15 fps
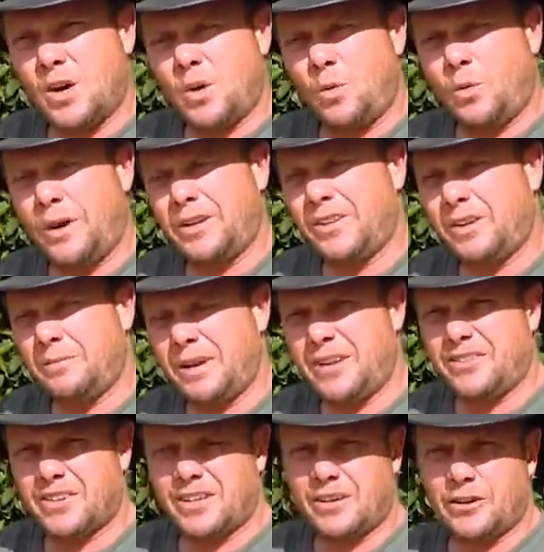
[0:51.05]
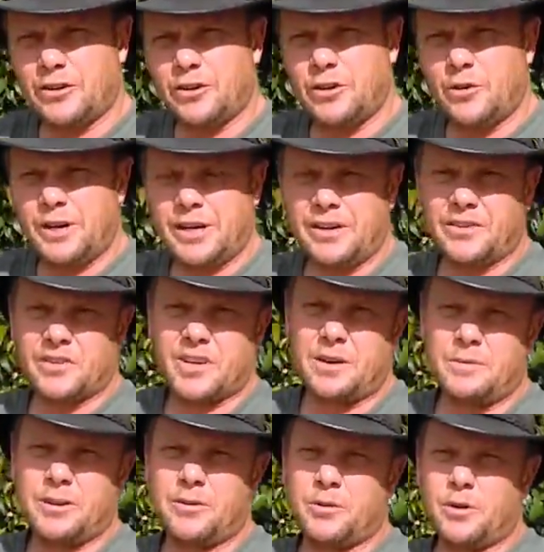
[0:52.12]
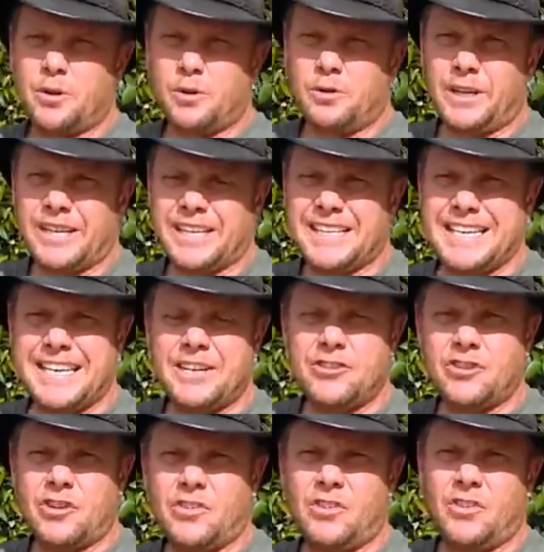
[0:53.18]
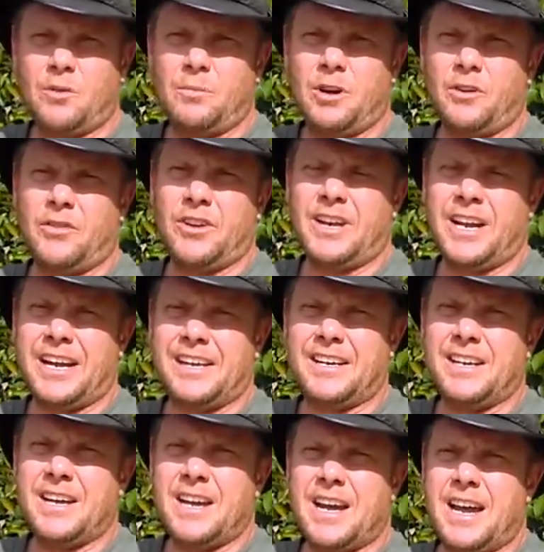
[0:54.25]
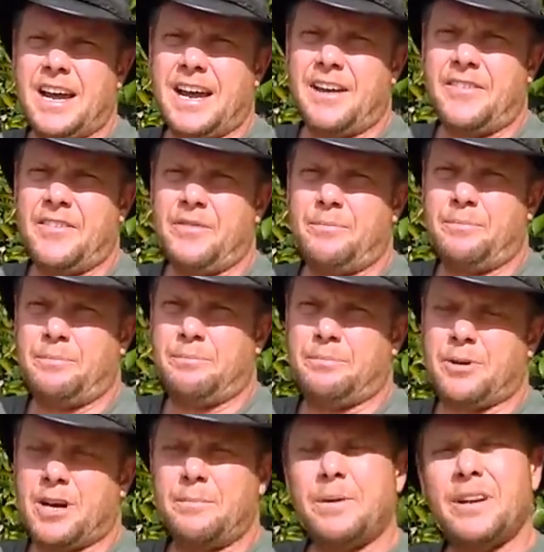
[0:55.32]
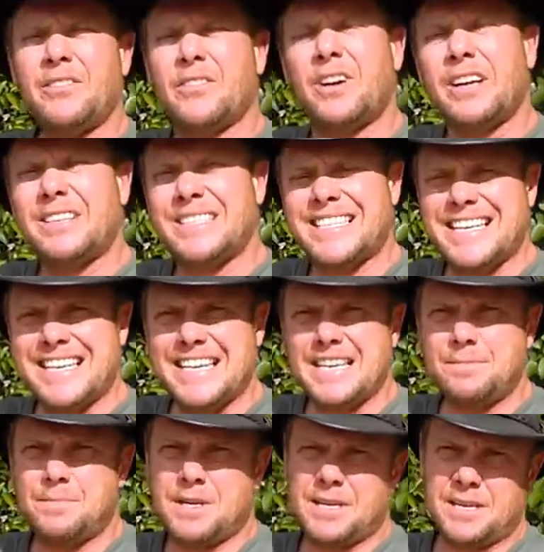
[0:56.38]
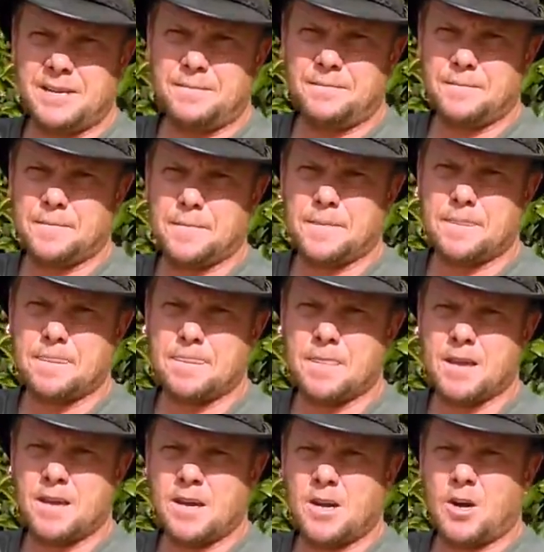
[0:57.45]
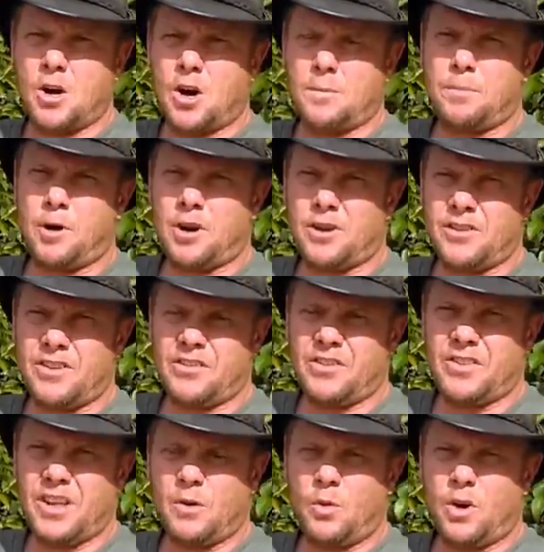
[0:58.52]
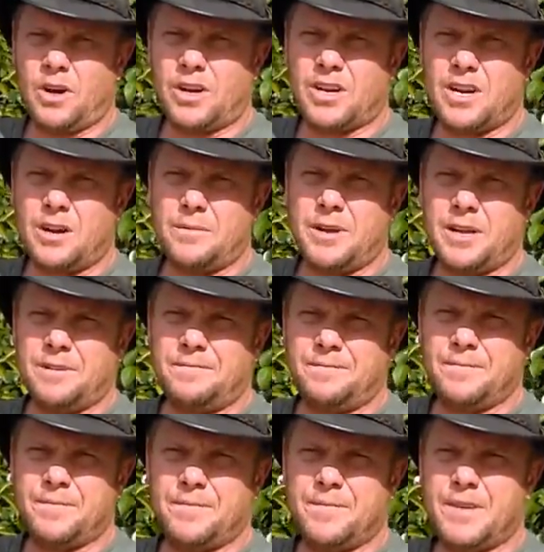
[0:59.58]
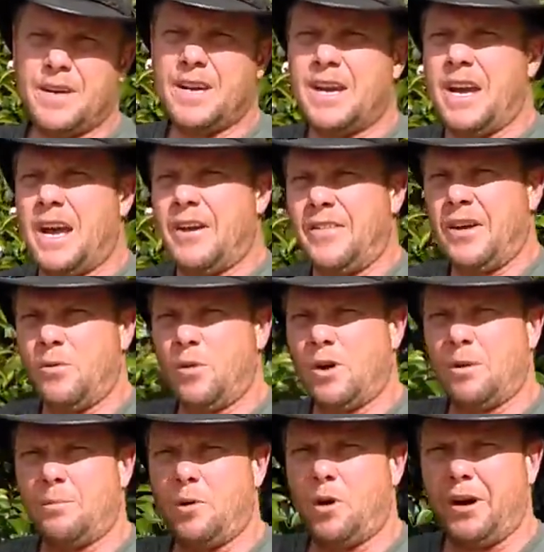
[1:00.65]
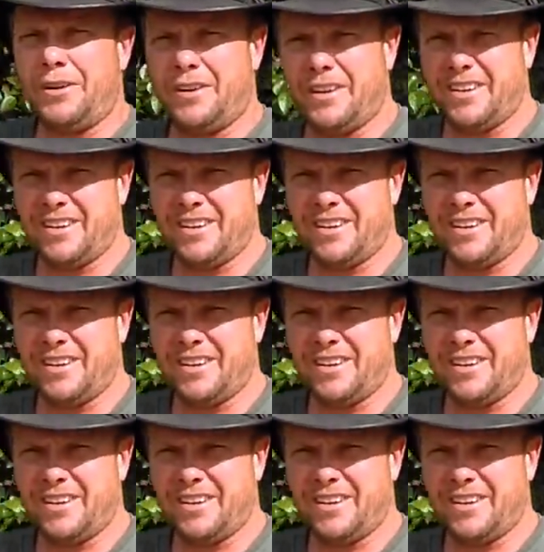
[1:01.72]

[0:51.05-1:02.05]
What they basically are doing is coming through like ninjas in the middle of the night, and companies like TEP are part of this, and they want to come in and they want to put